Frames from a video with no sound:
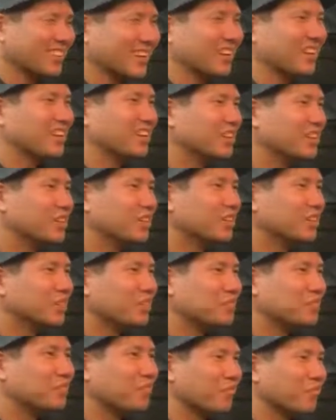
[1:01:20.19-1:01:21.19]
But and when you get
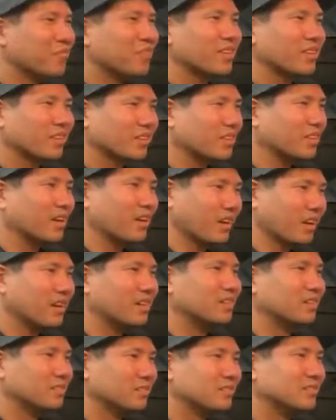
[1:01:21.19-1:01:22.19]
bit on the sink, it's like...